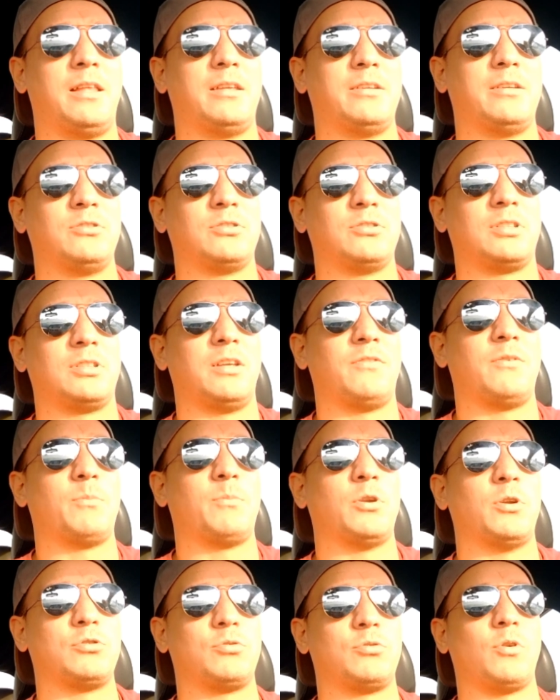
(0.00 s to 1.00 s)
used to live in
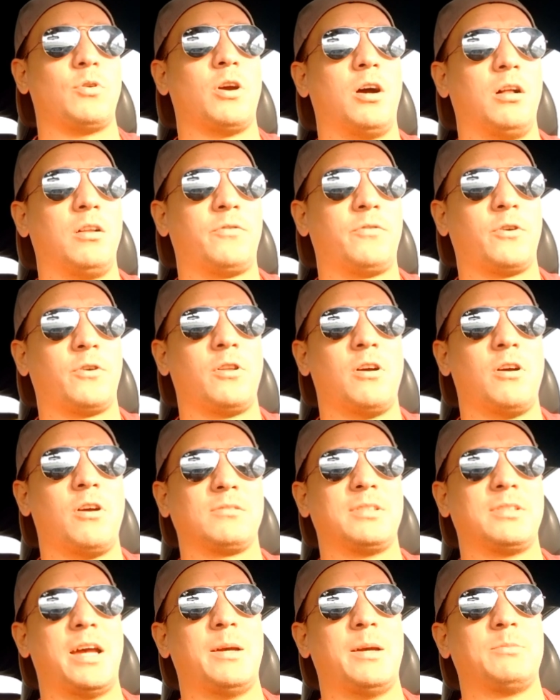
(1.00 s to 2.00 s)
Montreal for a long
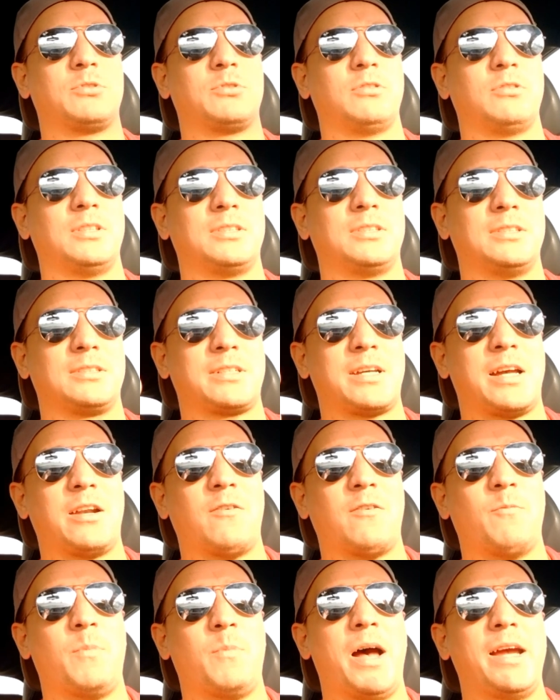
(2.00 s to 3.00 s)
time, so this is kind
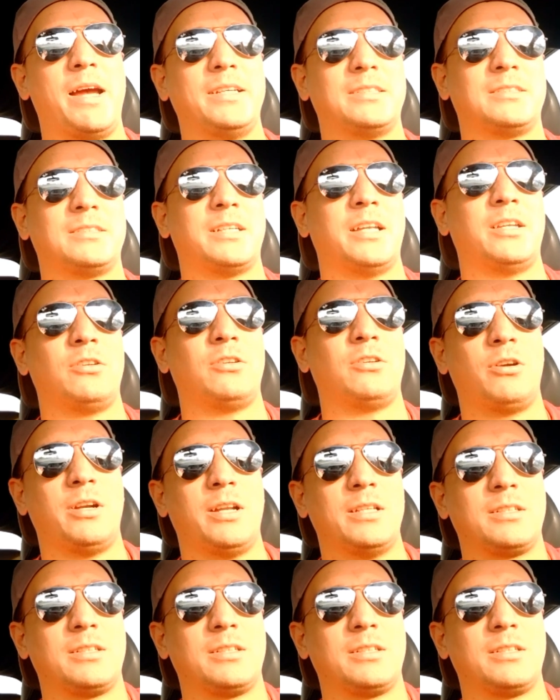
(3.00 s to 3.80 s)
of my standard.